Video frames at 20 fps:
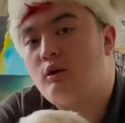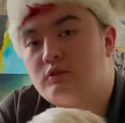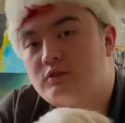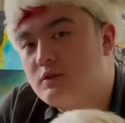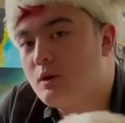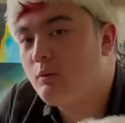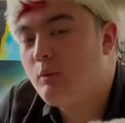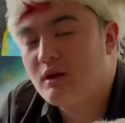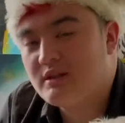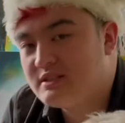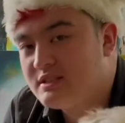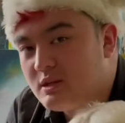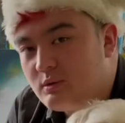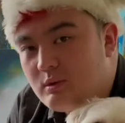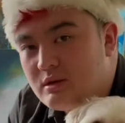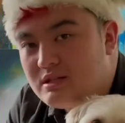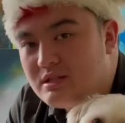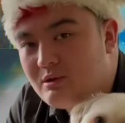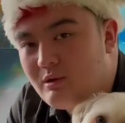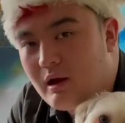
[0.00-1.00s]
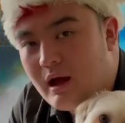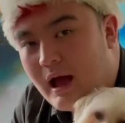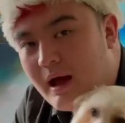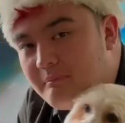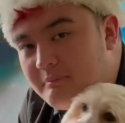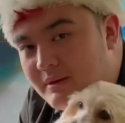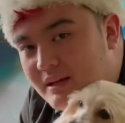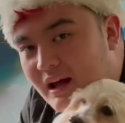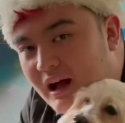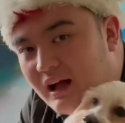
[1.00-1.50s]
wants to wish you a happy
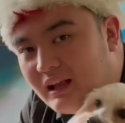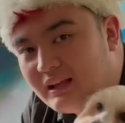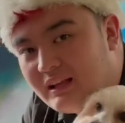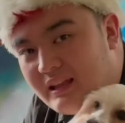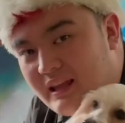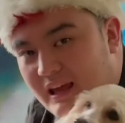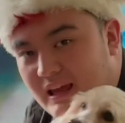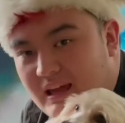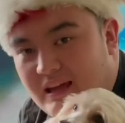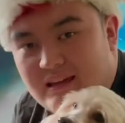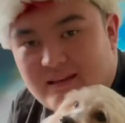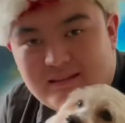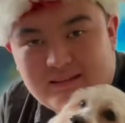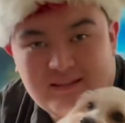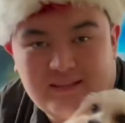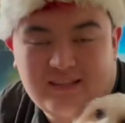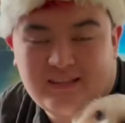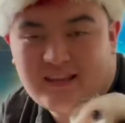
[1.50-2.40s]
holidays.